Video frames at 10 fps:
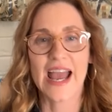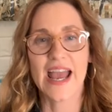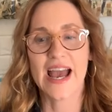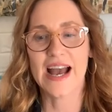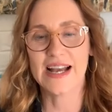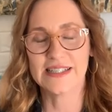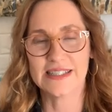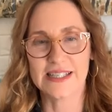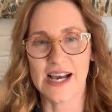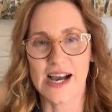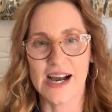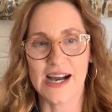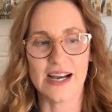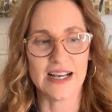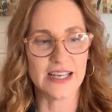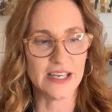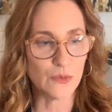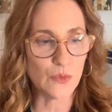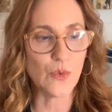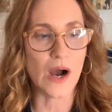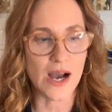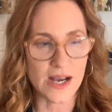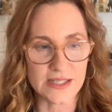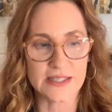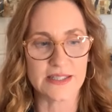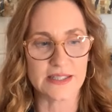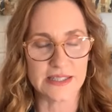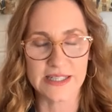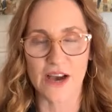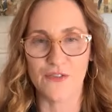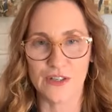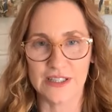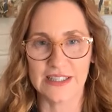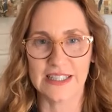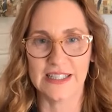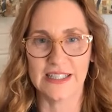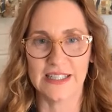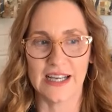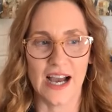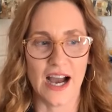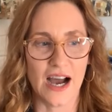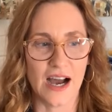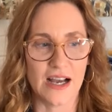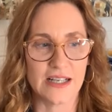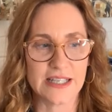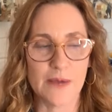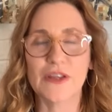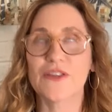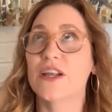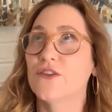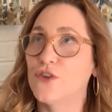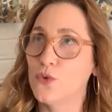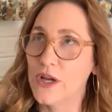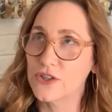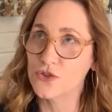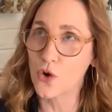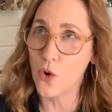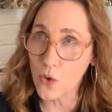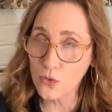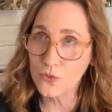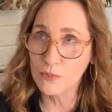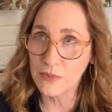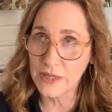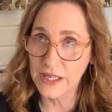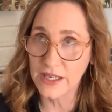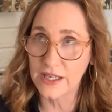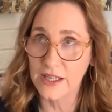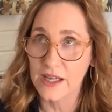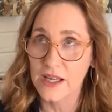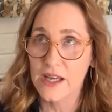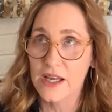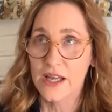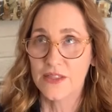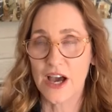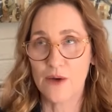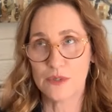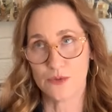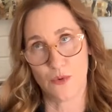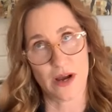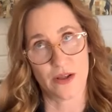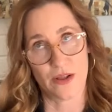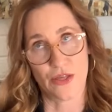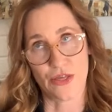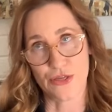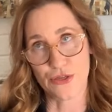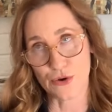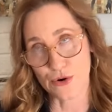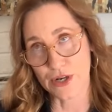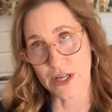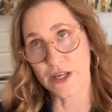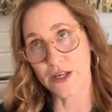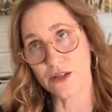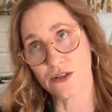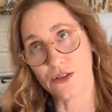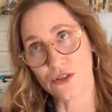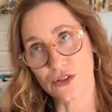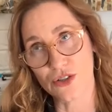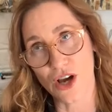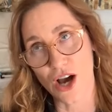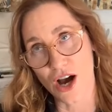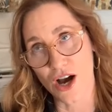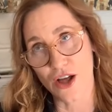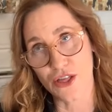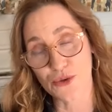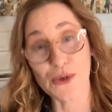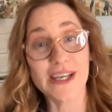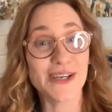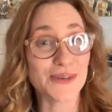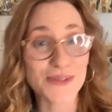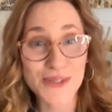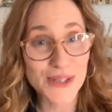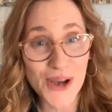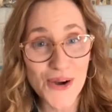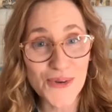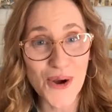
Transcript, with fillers: And uh, it was definitely uh, something that if you had told me that was what, thirty-three years ago,